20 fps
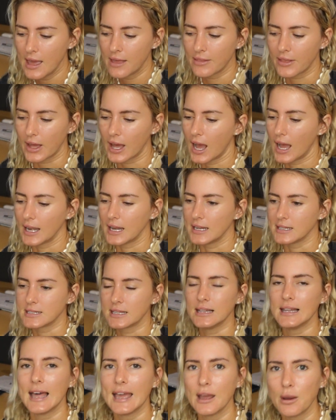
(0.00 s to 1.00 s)
that I need to
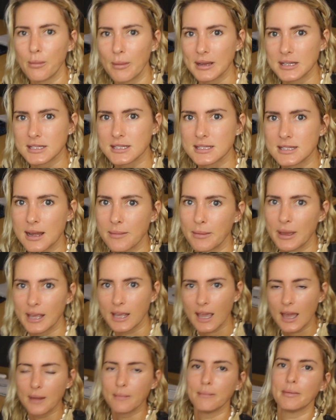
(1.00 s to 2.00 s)
lay on my
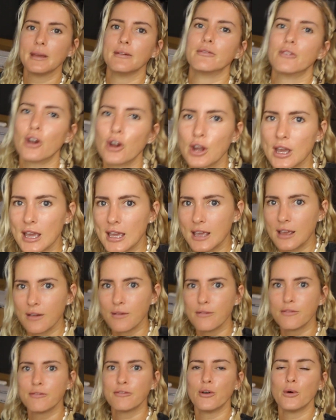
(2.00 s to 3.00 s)
stomach and be rocking
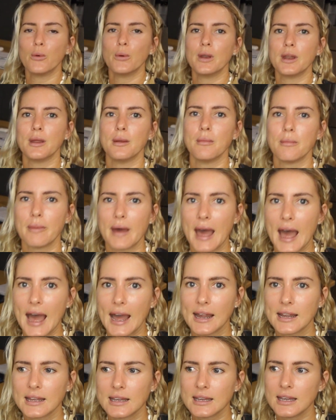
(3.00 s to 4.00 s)
forward and
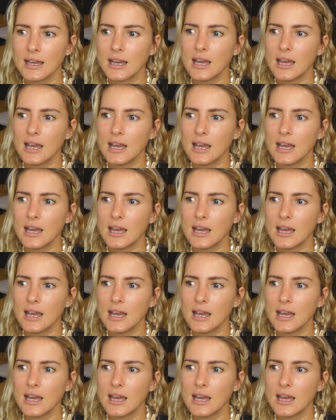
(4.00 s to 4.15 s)
back,